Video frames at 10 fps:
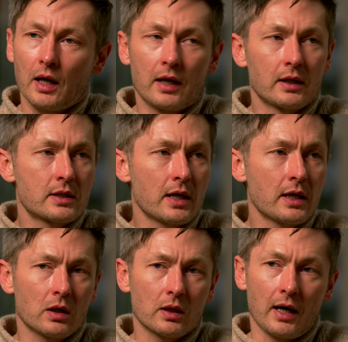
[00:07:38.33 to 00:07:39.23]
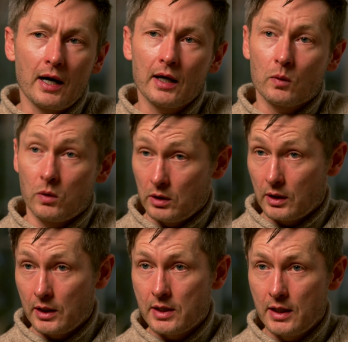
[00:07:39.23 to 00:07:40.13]
And it takes the high
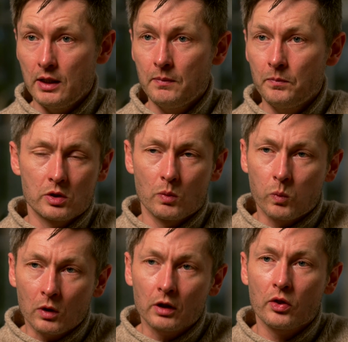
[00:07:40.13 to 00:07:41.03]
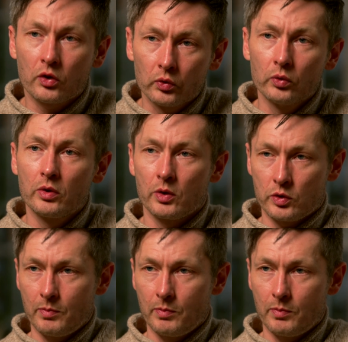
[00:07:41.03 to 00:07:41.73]
quality team to work through those